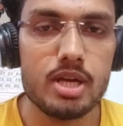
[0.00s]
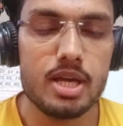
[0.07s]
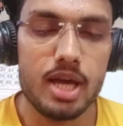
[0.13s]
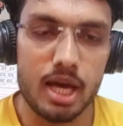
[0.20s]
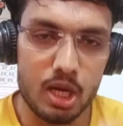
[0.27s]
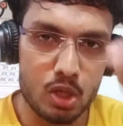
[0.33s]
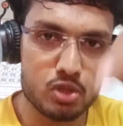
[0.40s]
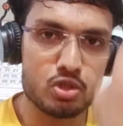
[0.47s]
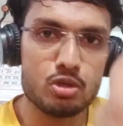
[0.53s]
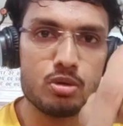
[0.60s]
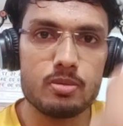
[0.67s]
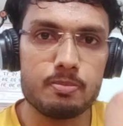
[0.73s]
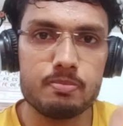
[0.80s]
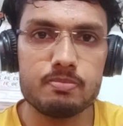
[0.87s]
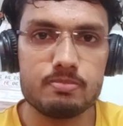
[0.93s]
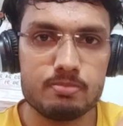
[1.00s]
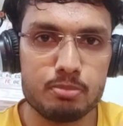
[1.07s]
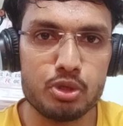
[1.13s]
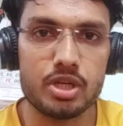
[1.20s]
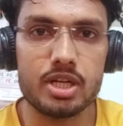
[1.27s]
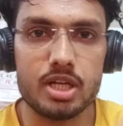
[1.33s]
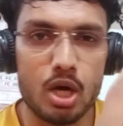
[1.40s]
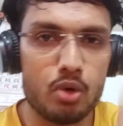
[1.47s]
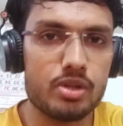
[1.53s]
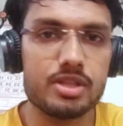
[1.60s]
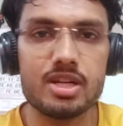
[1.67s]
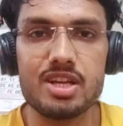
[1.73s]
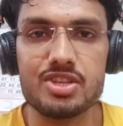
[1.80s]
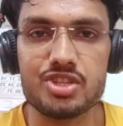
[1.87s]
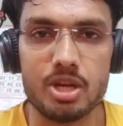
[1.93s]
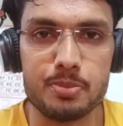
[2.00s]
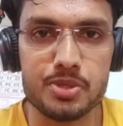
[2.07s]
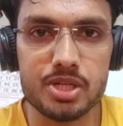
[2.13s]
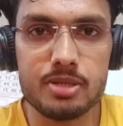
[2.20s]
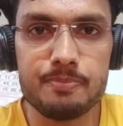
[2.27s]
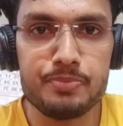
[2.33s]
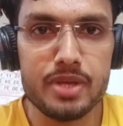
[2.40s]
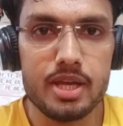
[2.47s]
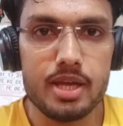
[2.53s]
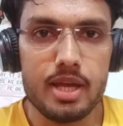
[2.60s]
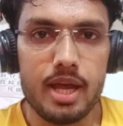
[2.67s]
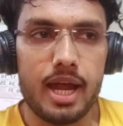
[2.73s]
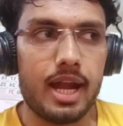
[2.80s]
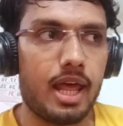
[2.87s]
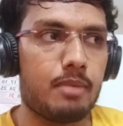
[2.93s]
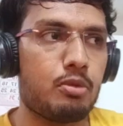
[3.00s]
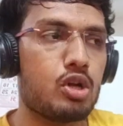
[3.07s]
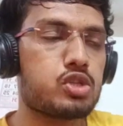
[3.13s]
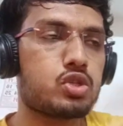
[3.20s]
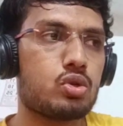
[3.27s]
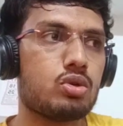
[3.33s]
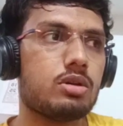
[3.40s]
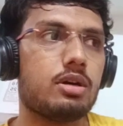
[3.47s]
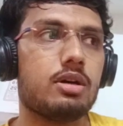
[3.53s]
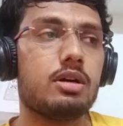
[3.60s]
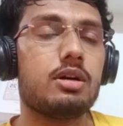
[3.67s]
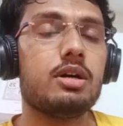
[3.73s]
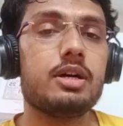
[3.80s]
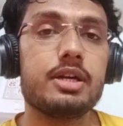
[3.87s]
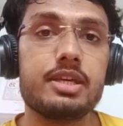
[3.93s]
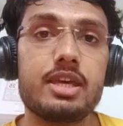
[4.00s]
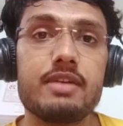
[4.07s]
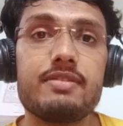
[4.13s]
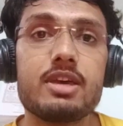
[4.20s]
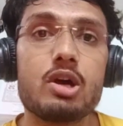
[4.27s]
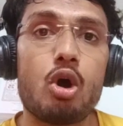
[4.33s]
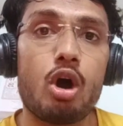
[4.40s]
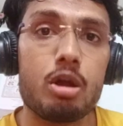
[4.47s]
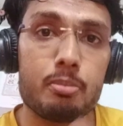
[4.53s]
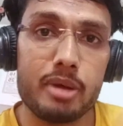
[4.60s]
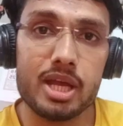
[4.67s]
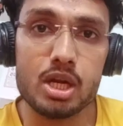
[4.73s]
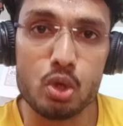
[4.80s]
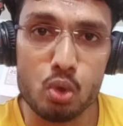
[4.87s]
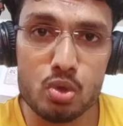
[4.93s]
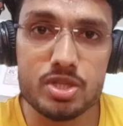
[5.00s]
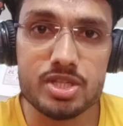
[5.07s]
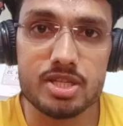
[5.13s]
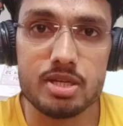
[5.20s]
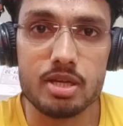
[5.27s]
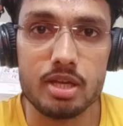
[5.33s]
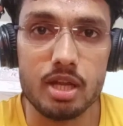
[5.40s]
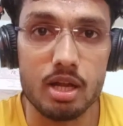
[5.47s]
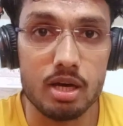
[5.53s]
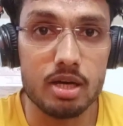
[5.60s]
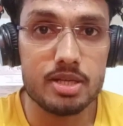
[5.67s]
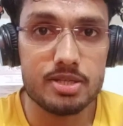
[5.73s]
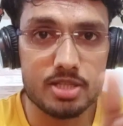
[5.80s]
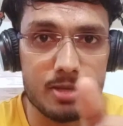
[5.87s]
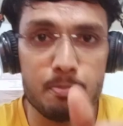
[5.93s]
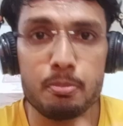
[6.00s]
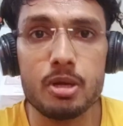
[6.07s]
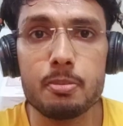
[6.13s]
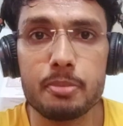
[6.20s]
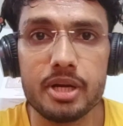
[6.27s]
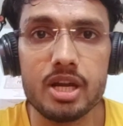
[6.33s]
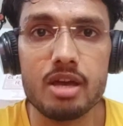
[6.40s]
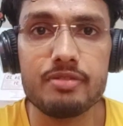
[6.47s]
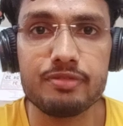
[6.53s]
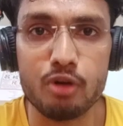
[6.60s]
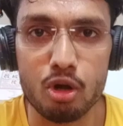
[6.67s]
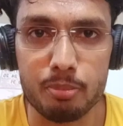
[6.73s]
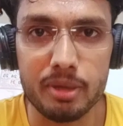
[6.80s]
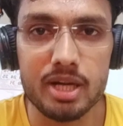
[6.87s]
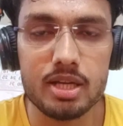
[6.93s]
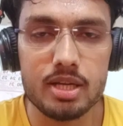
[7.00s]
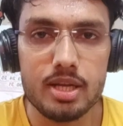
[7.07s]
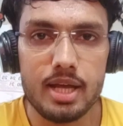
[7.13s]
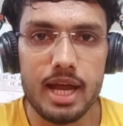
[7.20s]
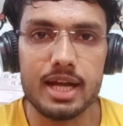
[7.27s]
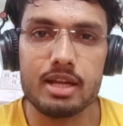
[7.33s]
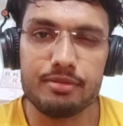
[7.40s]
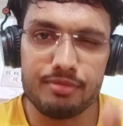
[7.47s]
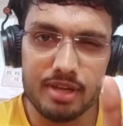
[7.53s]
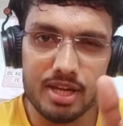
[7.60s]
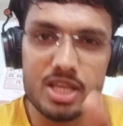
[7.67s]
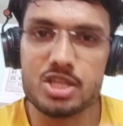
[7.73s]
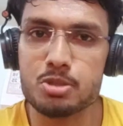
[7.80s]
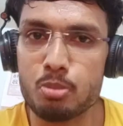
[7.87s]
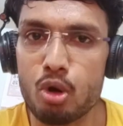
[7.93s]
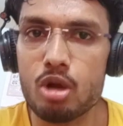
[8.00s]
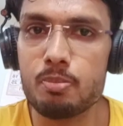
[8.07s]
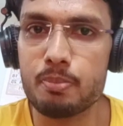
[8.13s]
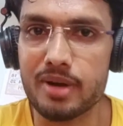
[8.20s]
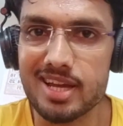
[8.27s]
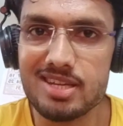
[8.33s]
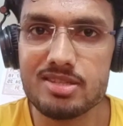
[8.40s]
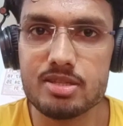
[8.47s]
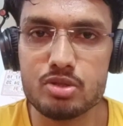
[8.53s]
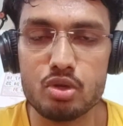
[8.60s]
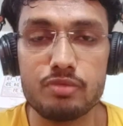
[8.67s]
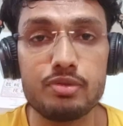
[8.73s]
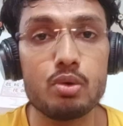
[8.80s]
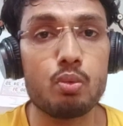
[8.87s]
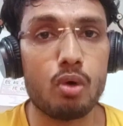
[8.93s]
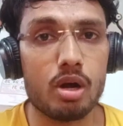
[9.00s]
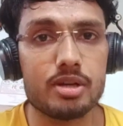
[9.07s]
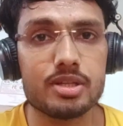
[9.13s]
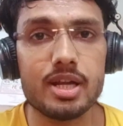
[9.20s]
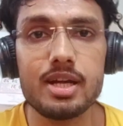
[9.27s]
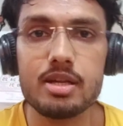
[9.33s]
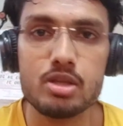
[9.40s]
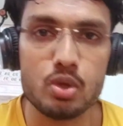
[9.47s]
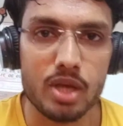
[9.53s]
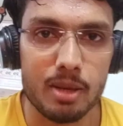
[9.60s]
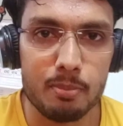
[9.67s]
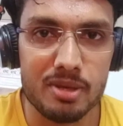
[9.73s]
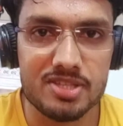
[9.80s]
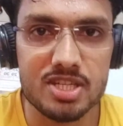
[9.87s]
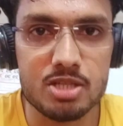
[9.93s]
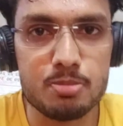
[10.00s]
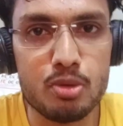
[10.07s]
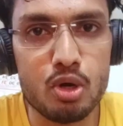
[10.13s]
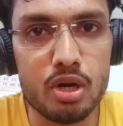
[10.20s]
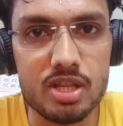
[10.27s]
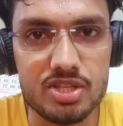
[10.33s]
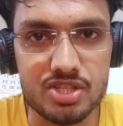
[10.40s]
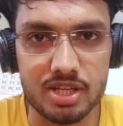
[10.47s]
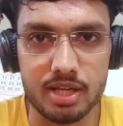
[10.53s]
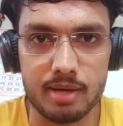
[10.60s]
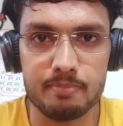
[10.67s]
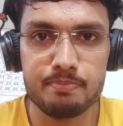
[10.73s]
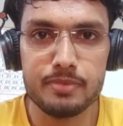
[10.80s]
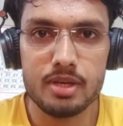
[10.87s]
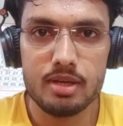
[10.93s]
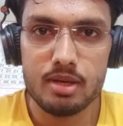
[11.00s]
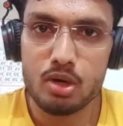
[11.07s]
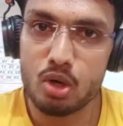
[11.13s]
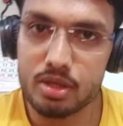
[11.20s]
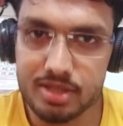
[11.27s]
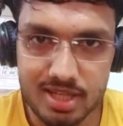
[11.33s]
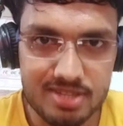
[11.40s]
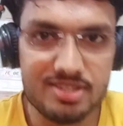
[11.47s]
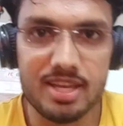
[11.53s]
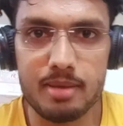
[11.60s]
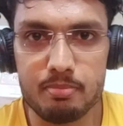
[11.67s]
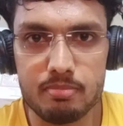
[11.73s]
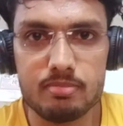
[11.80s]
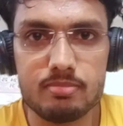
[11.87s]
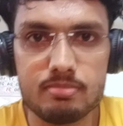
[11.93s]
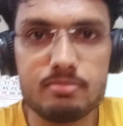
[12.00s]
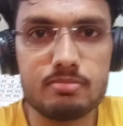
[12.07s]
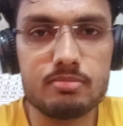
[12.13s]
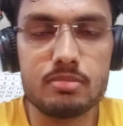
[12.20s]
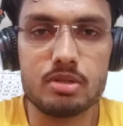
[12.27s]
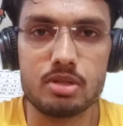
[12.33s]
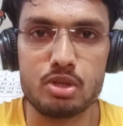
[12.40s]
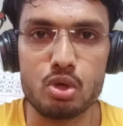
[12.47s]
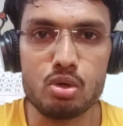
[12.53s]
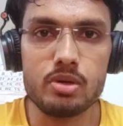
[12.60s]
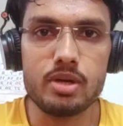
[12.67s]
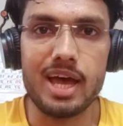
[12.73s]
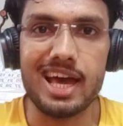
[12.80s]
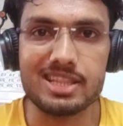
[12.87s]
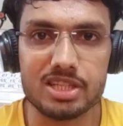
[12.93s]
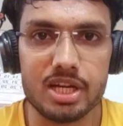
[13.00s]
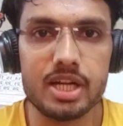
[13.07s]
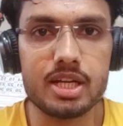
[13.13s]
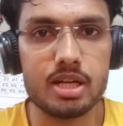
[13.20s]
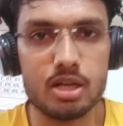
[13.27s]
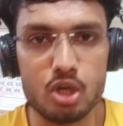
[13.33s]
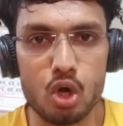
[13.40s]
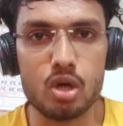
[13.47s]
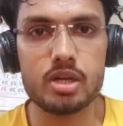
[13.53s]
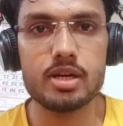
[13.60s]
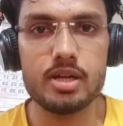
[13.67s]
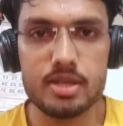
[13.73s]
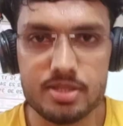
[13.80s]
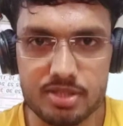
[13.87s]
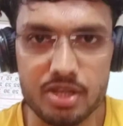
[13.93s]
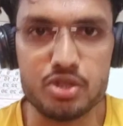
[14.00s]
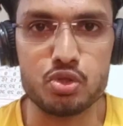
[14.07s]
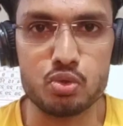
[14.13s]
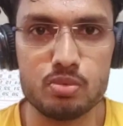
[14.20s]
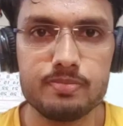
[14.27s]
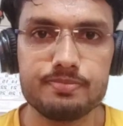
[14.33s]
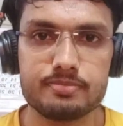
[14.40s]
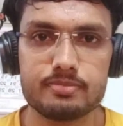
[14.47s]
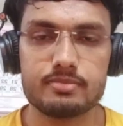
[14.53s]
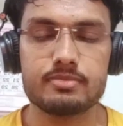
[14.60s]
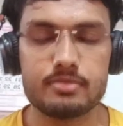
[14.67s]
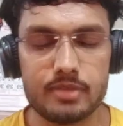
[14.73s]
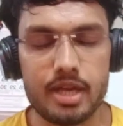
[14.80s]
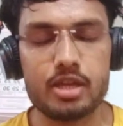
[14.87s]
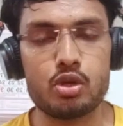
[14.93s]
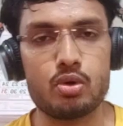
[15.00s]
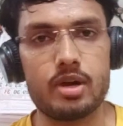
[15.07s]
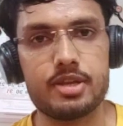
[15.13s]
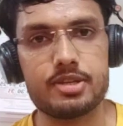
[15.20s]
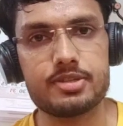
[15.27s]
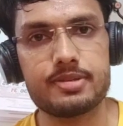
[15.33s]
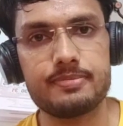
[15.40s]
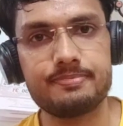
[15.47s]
I'll also put it down in the description. And I'm also giving all my notes in a simple PDF format at a very small price. So if you want that, you can message me on Instagram on that same, athlete.sanju. Thank you, guys.